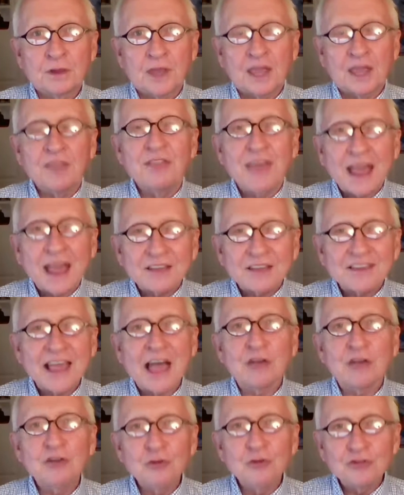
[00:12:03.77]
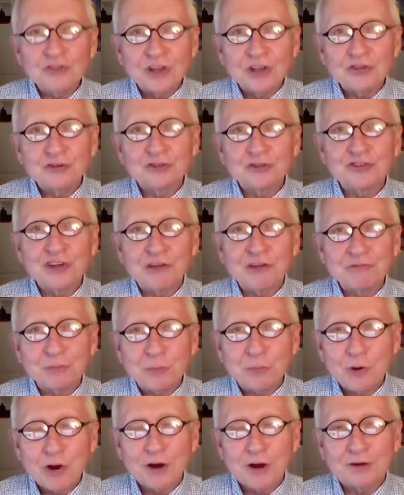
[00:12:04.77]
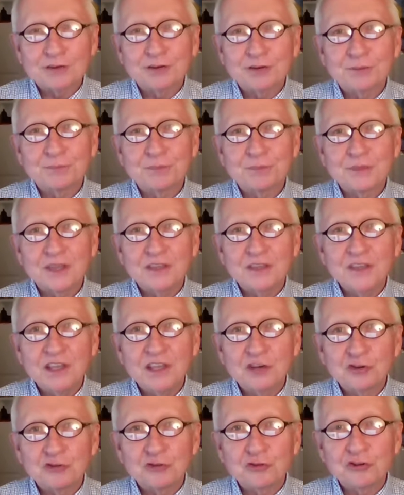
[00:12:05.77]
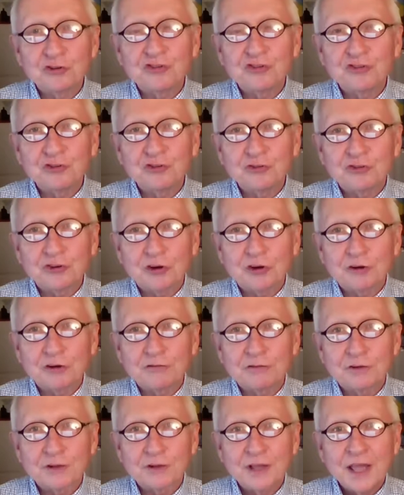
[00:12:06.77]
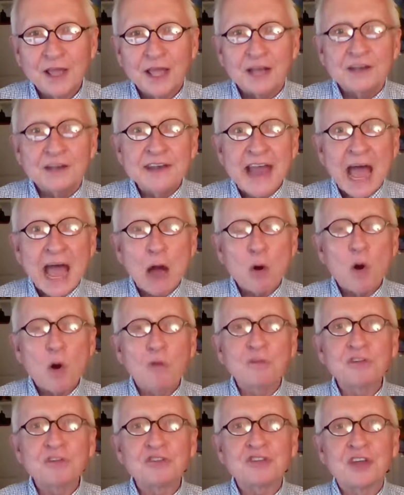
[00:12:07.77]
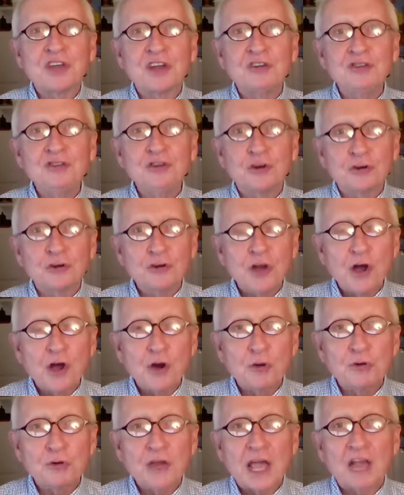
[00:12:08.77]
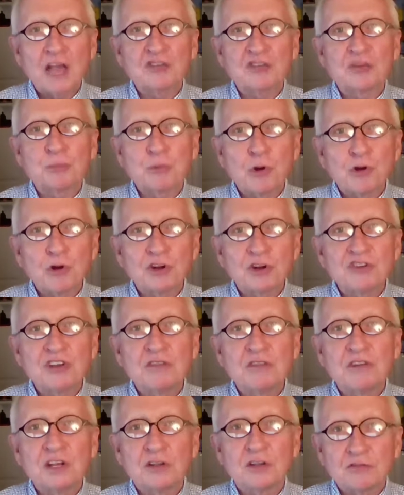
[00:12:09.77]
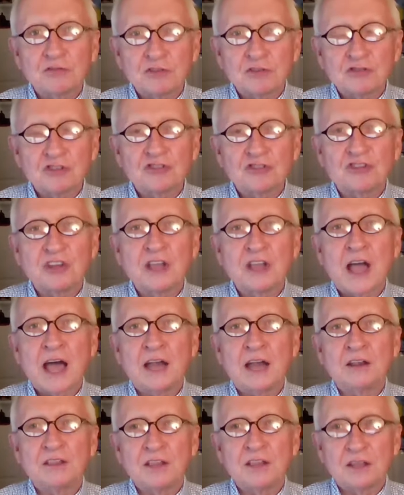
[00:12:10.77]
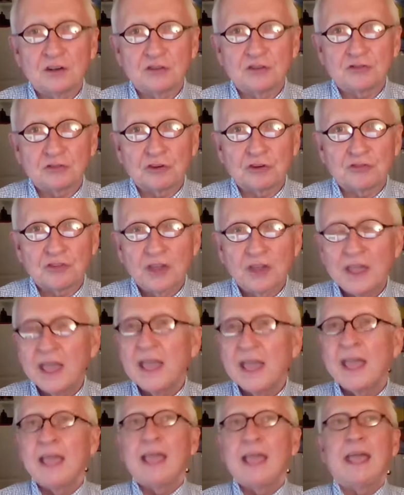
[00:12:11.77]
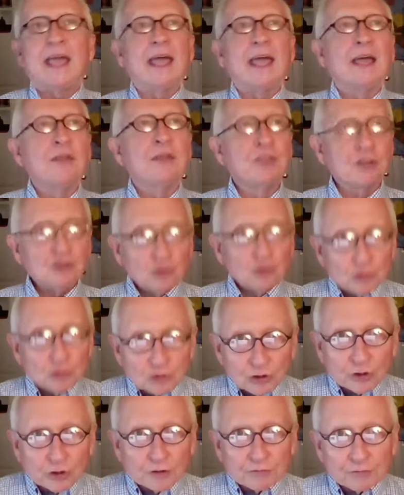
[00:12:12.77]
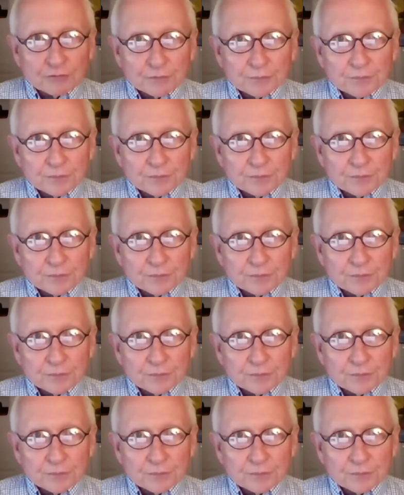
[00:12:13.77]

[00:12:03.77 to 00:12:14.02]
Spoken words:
And that's how you set yourself apart in the industries that you serve. Now, all of a sudden, you're known as a productivity and efficiency guy to the industries that you serve.